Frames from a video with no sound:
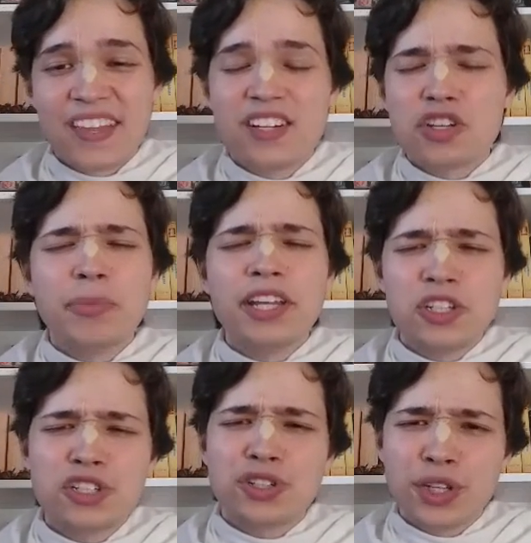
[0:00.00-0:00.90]
So Mother
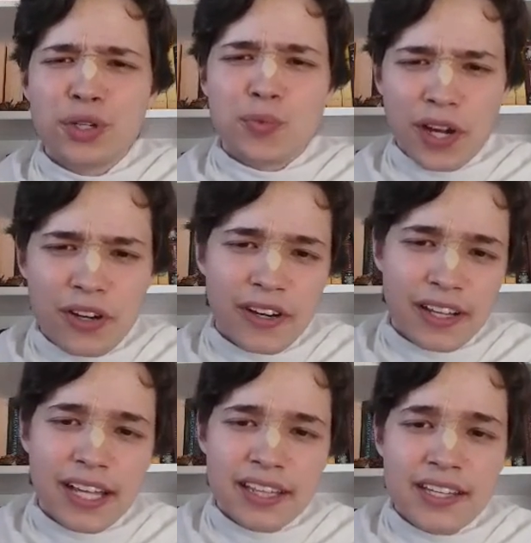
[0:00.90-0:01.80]
Jashoda was wondering
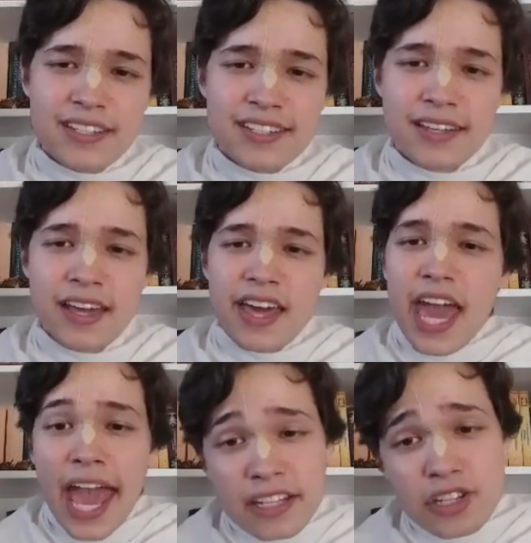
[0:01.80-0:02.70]
like this.
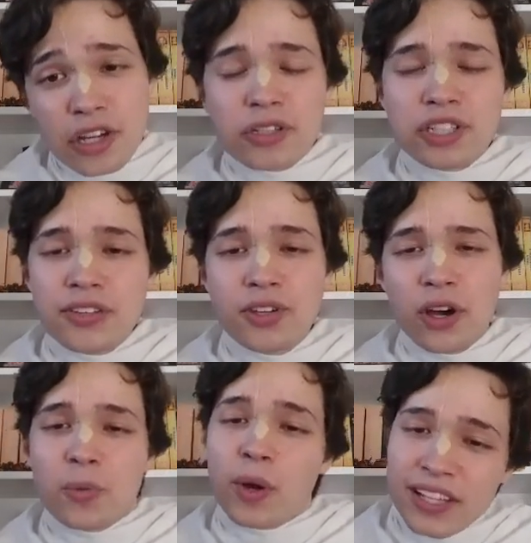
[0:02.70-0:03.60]
And so she
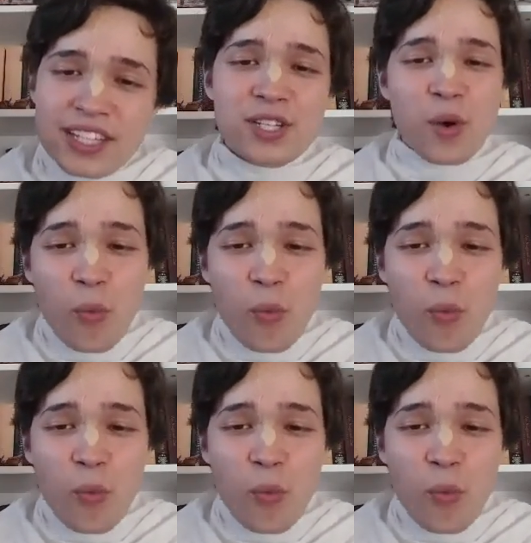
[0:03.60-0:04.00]
thought, well, this is a